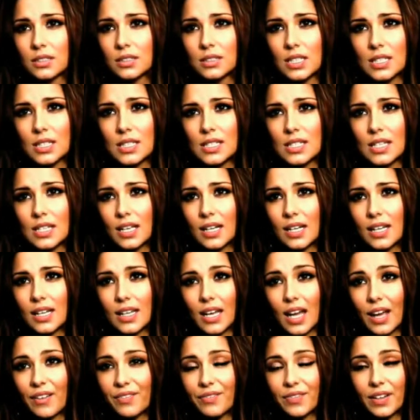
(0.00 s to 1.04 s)
and sing like
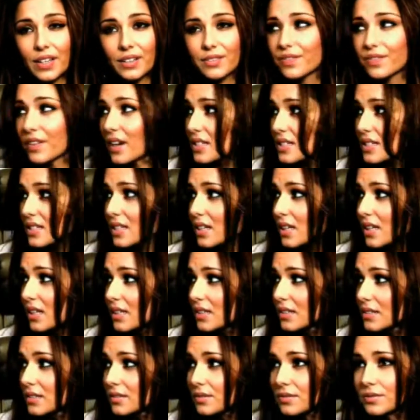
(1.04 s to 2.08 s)
that I find
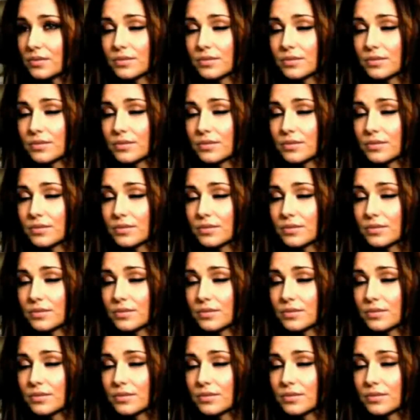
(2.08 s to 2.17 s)
fascinating,